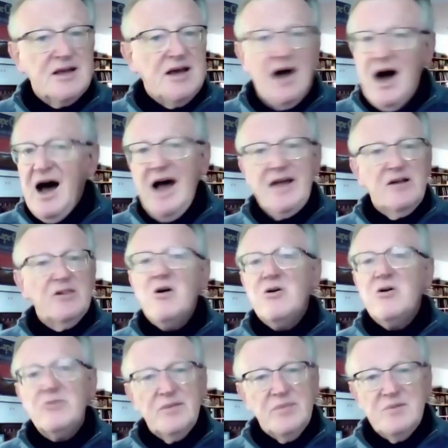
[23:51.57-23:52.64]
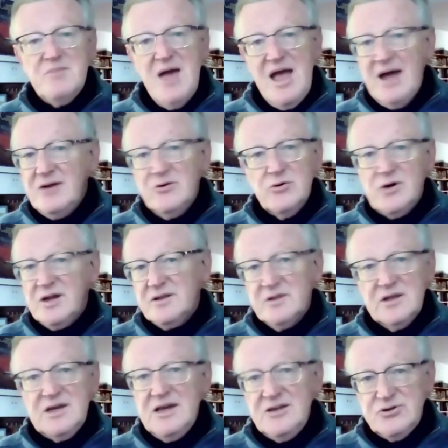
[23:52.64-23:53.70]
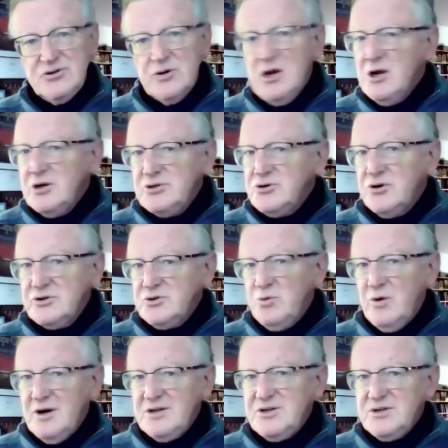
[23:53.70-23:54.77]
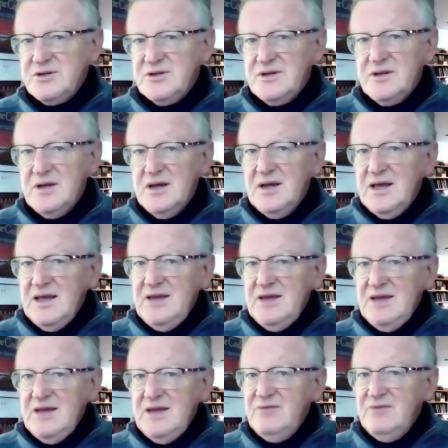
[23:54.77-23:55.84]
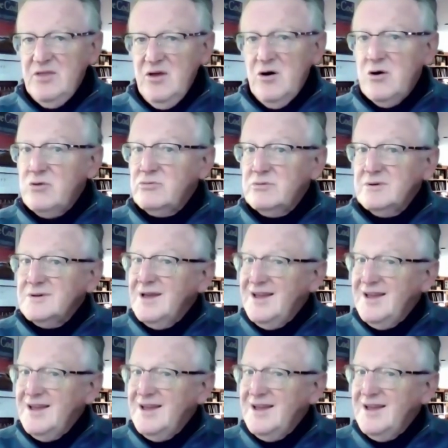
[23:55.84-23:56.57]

I alone am the man who can lead you. George Washington, even though